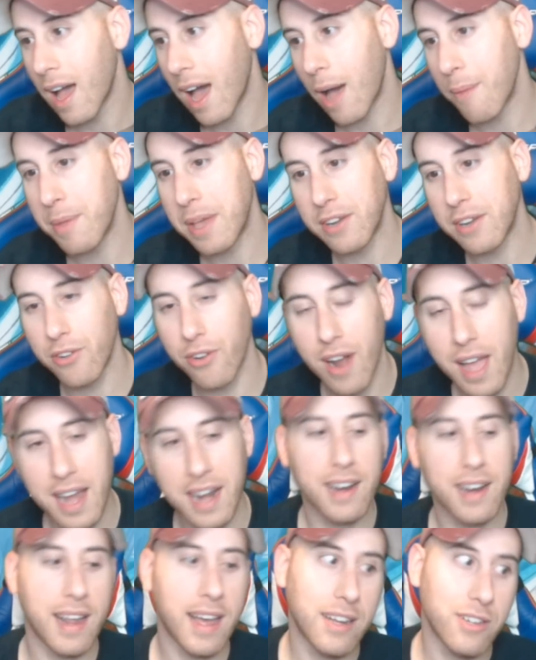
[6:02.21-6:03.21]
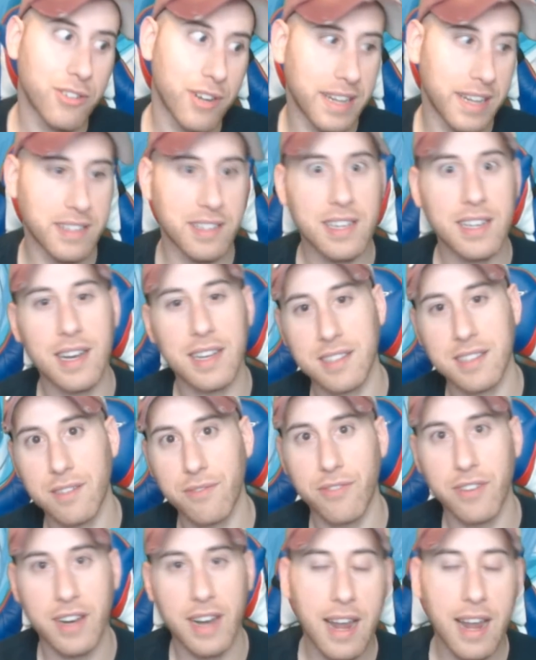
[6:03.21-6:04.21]
I mean, granted, Android 18 has
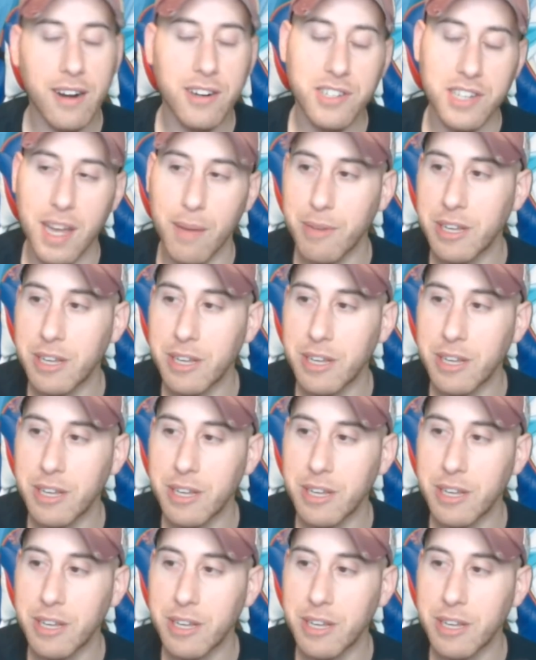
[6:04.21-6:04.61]
infinite energy.